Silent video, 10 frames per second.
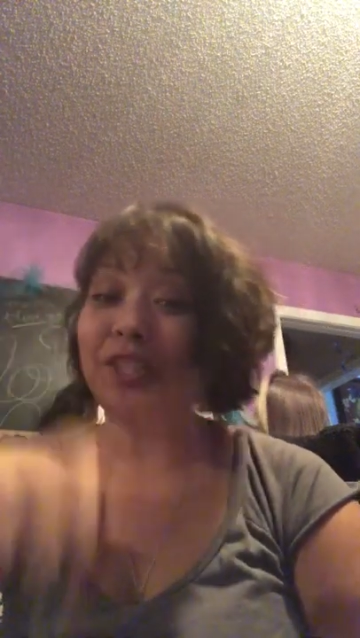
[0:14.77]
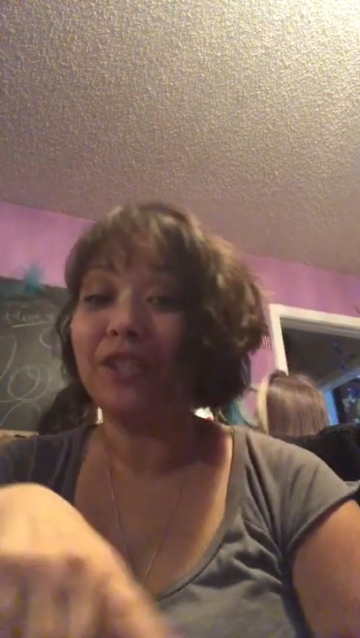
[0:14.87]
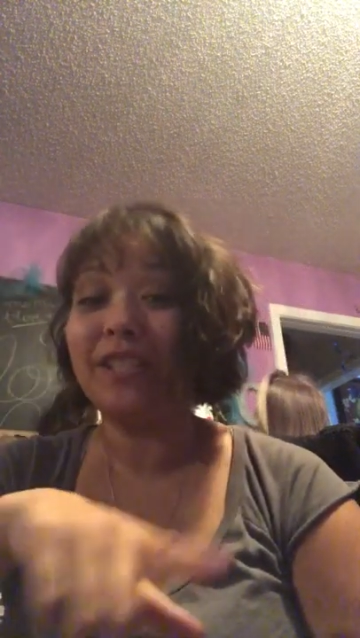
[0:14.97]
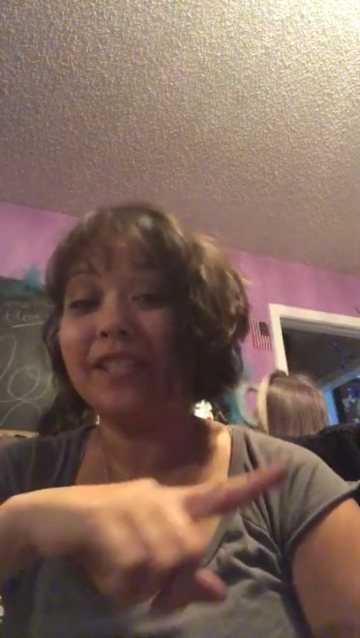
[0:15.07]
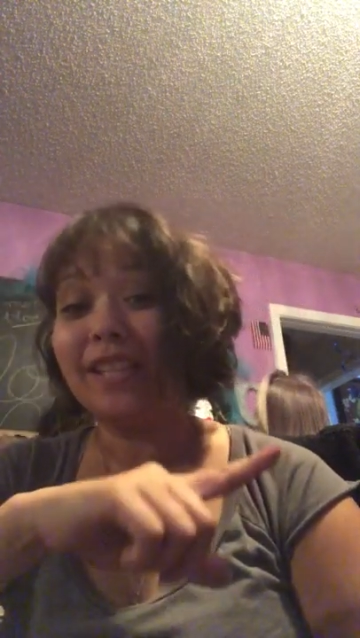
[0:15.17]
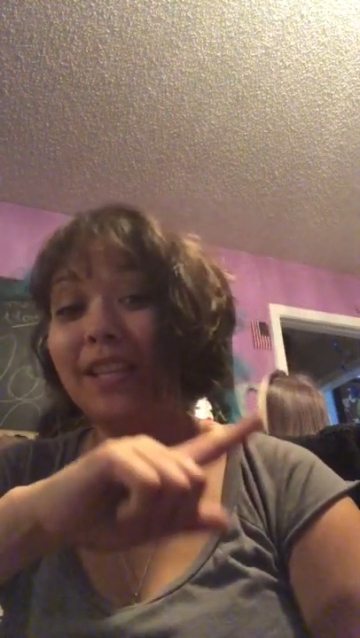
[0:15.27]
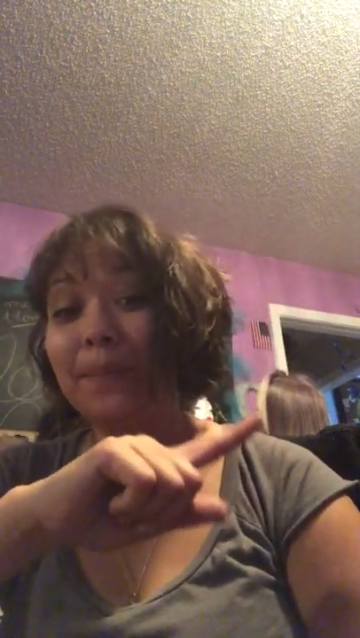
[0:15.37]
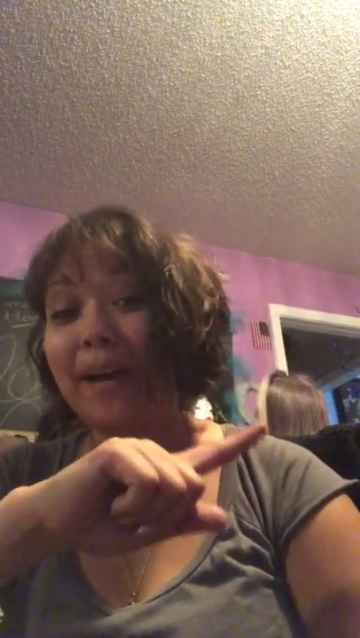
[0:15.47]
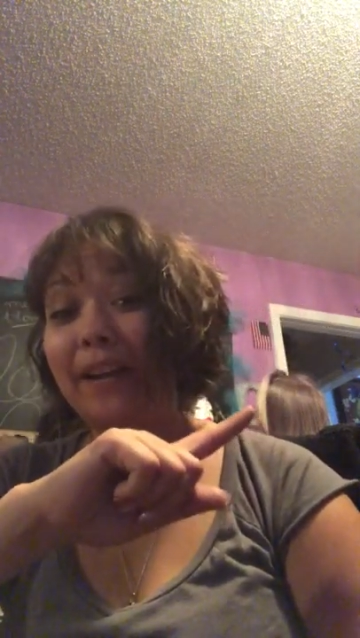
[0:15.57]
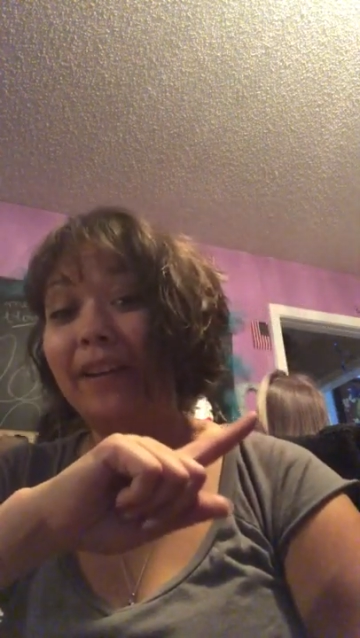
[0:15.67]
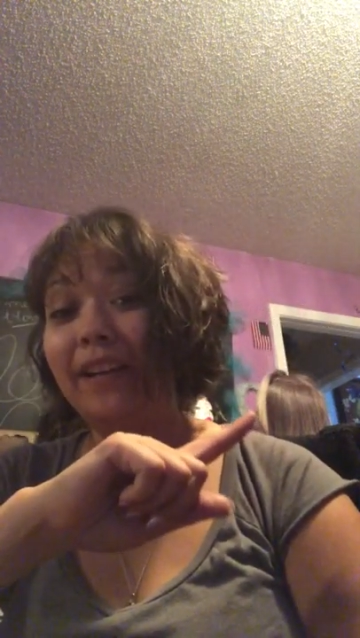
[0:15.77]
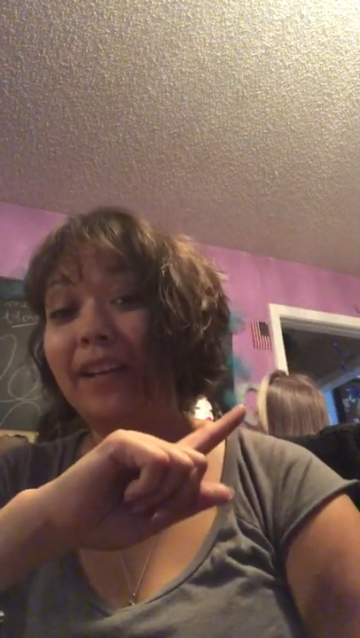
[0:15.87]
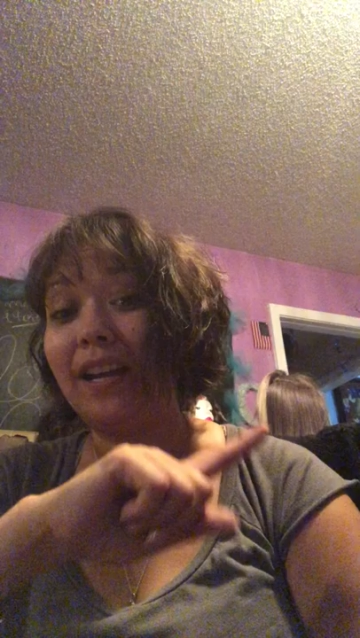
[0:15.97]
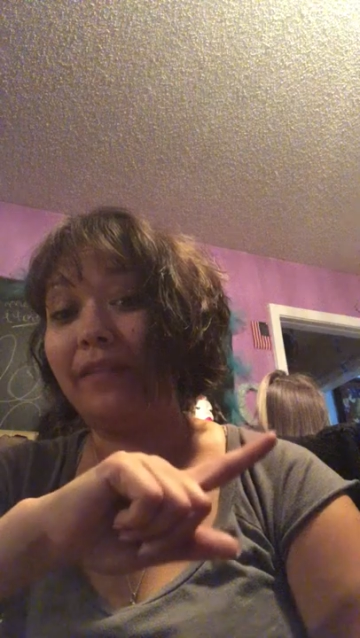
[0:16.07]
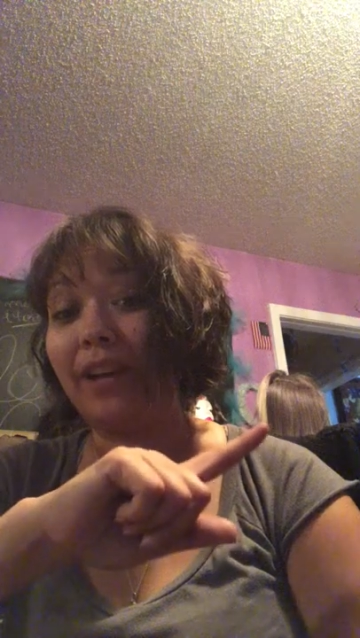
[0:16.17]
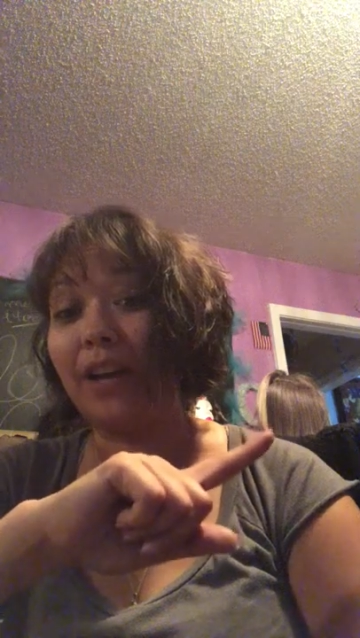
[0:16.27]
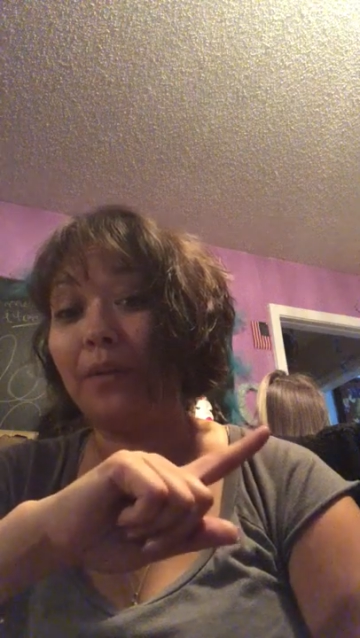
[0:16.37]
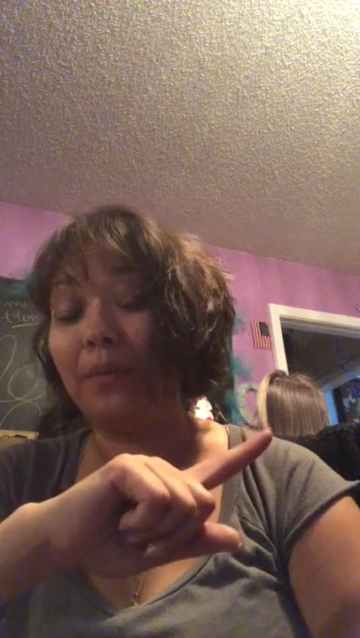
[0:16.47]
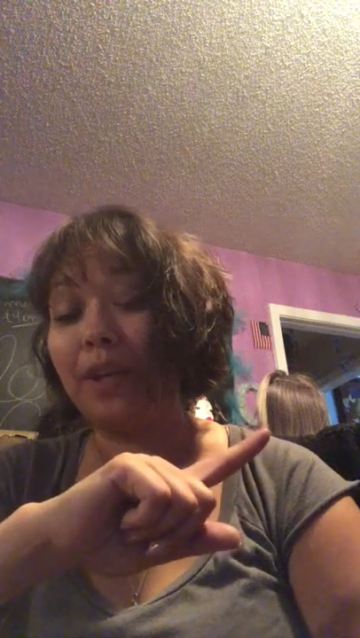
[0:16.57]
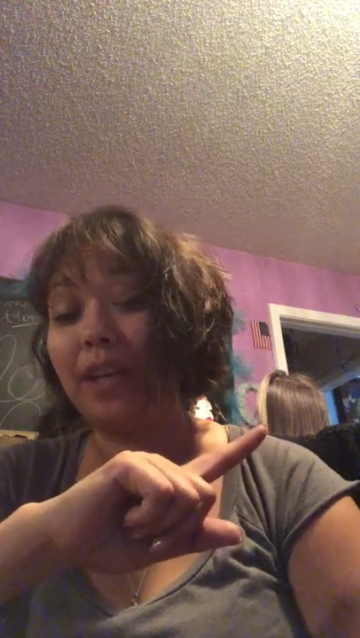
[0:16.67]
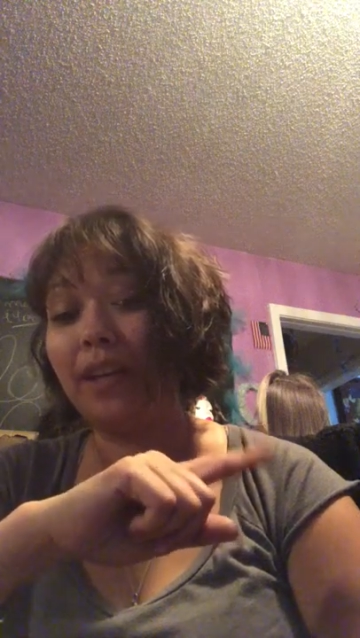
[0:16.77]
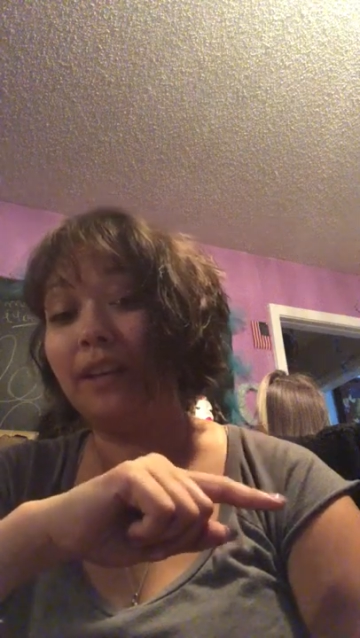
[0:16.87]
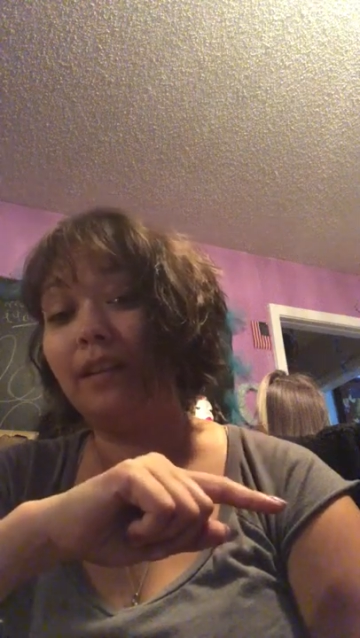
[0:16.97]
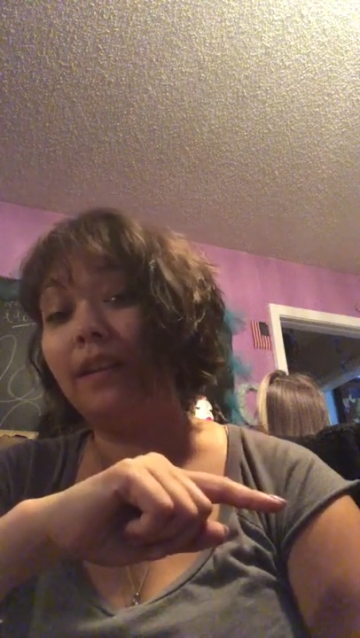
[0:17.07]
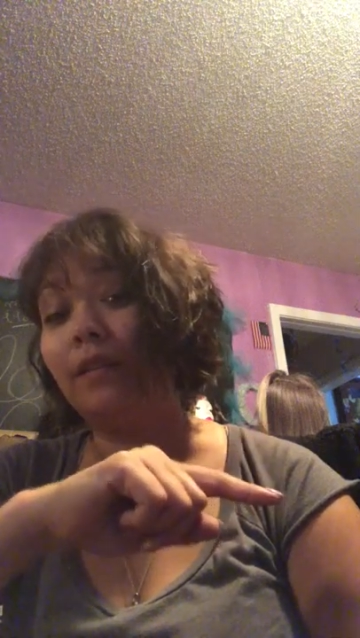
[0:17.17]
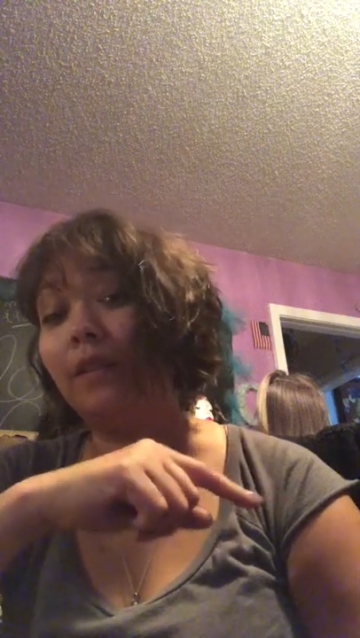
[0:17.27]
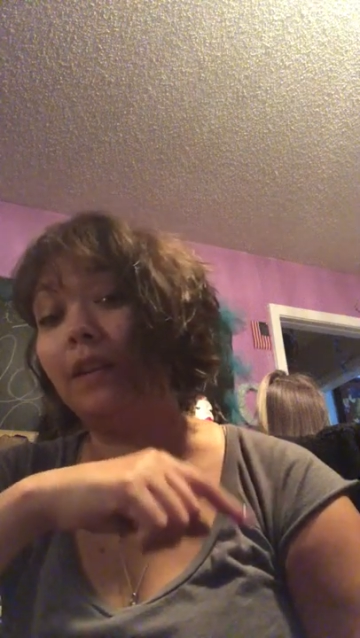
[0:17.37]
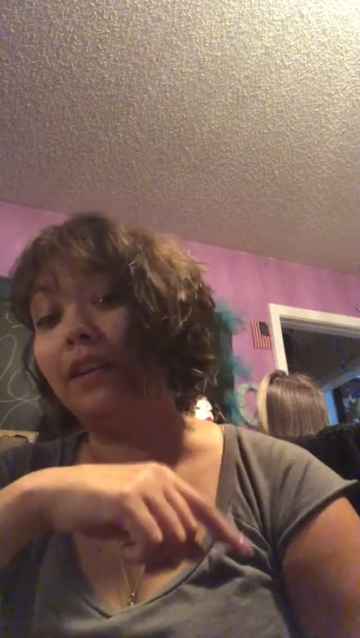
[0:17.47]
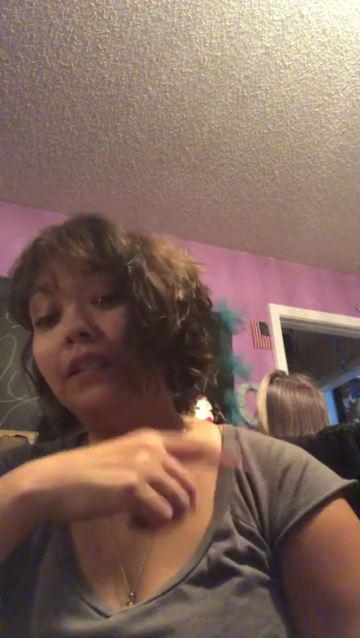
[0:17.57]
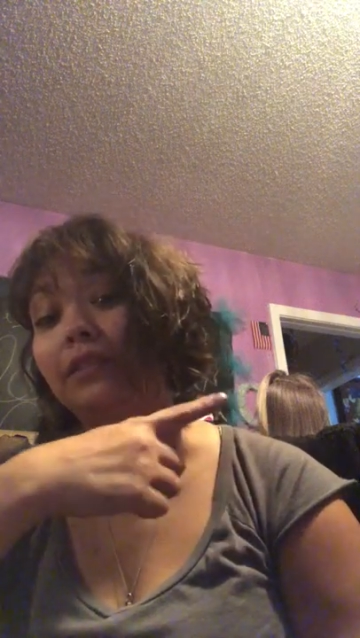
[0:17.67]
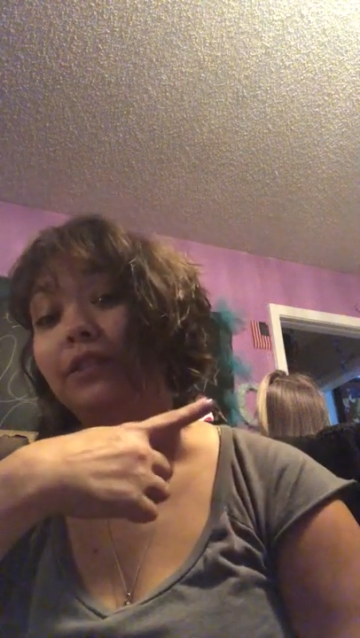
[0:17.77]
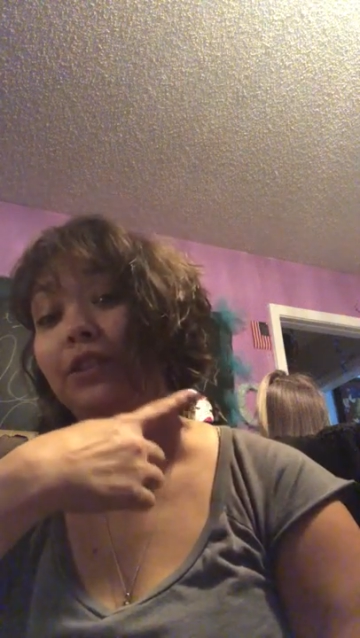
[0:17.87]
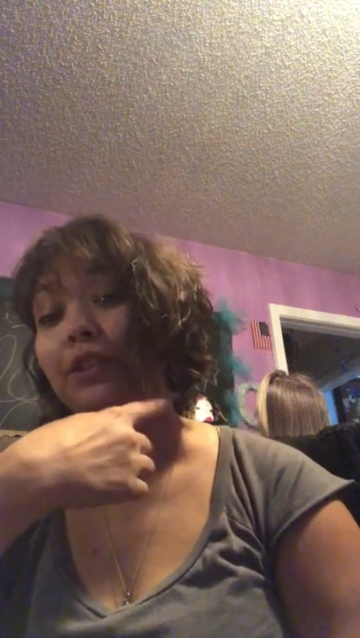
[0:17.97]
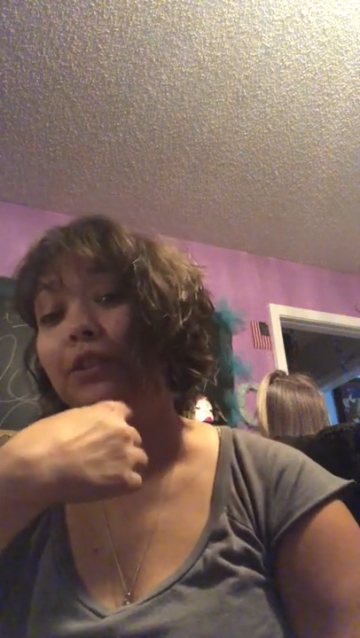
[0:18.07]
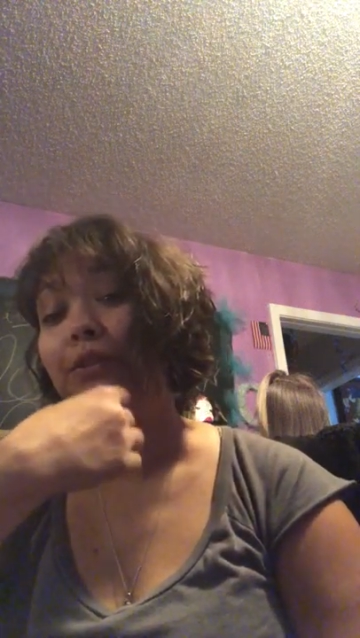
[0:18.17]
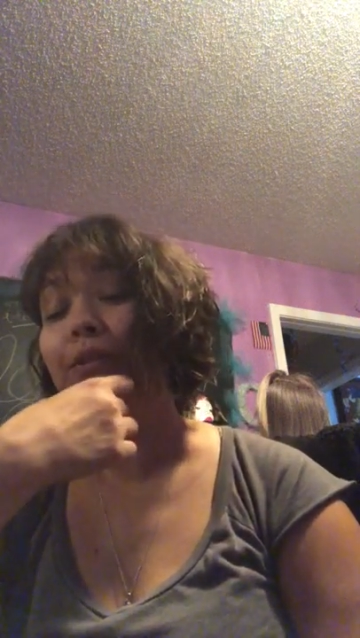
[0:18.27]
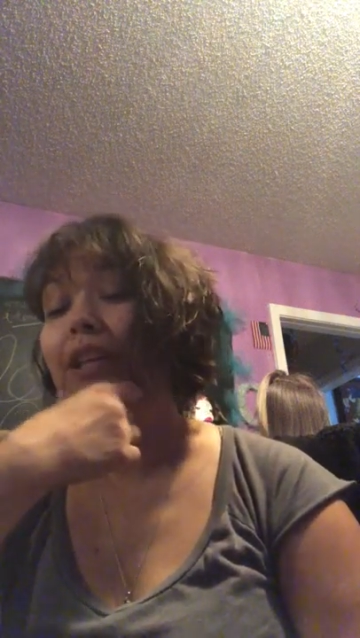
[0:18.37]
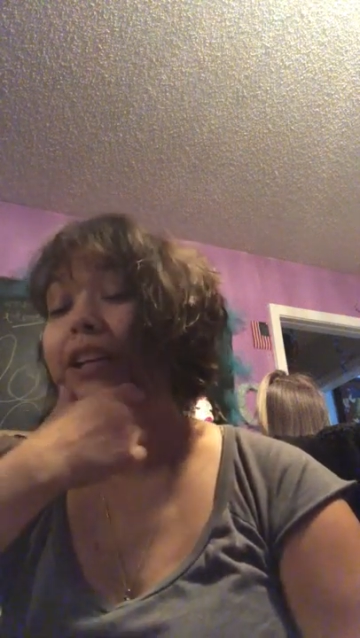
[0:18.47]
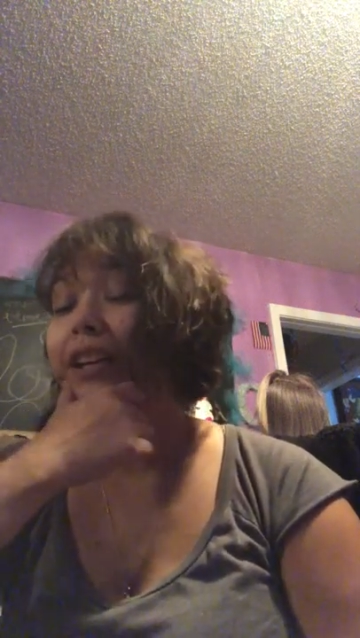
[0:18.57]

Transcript: as you can see in the background, I've got a wig or two.